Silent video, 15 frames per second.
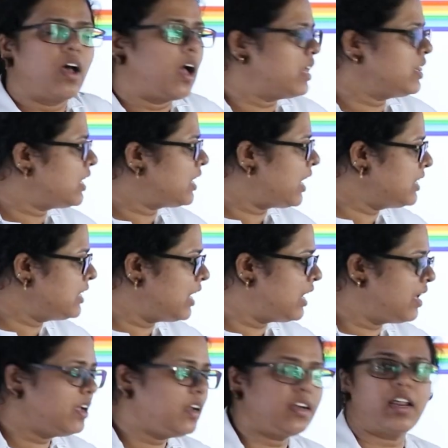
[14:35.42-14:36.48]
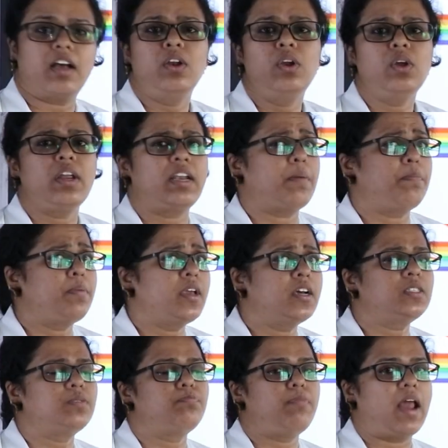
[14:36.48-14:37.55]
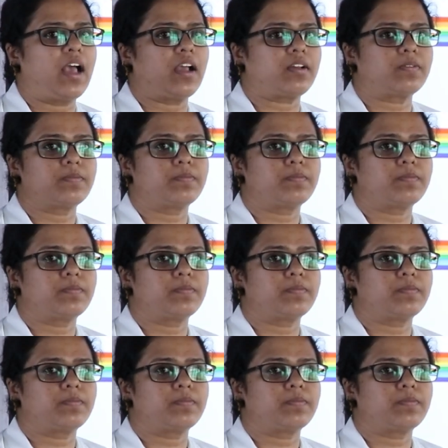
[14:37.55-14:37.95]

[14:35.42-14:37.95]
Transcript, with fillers: and the red color it, it appears black